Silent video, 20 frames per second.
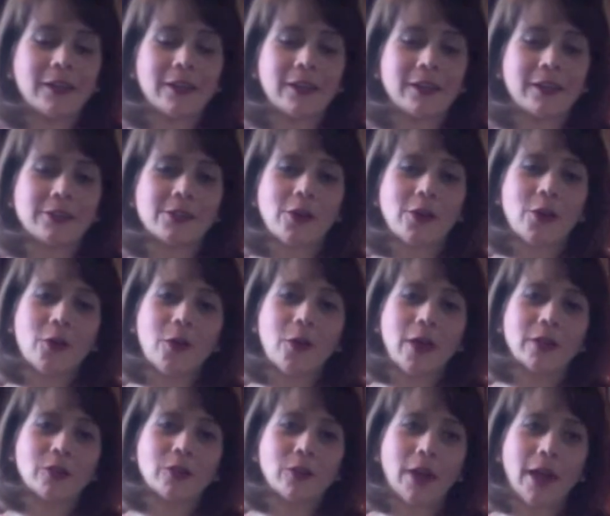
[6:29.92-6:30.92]
So
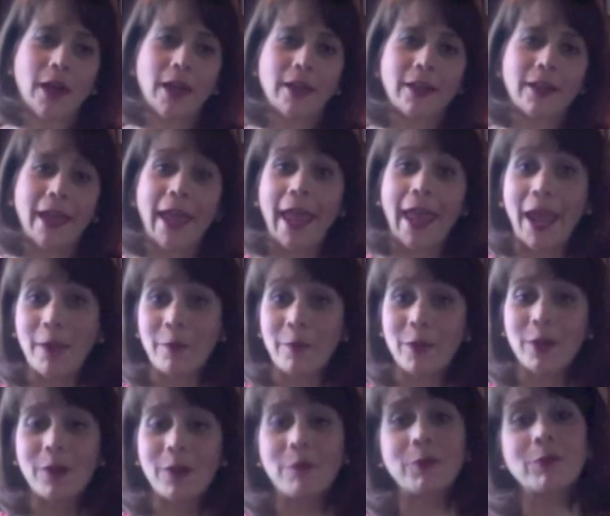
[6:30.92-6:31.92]
I tried a
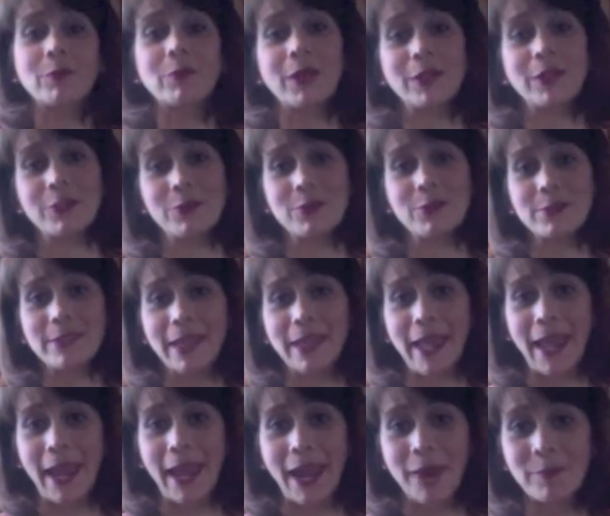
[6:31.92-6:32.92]
hammer, and when I used
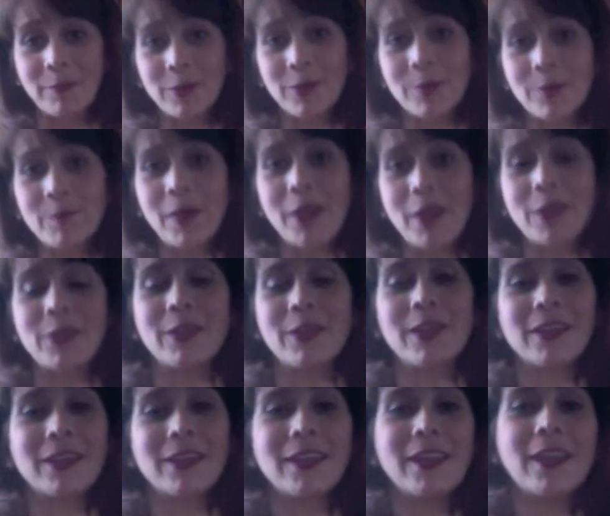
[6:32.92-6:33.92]
the hammer
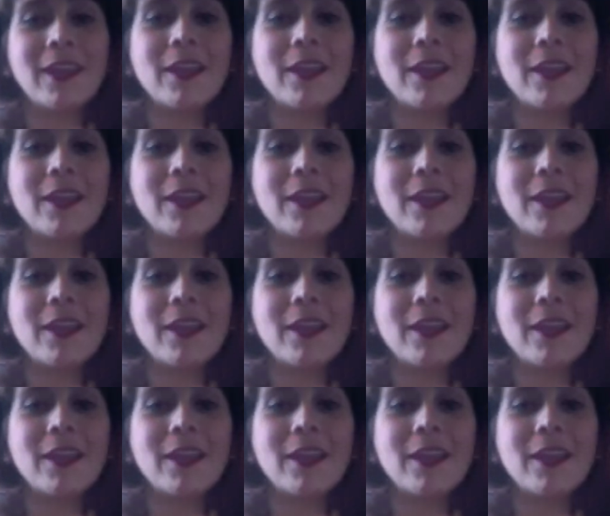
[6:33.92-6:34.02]
method,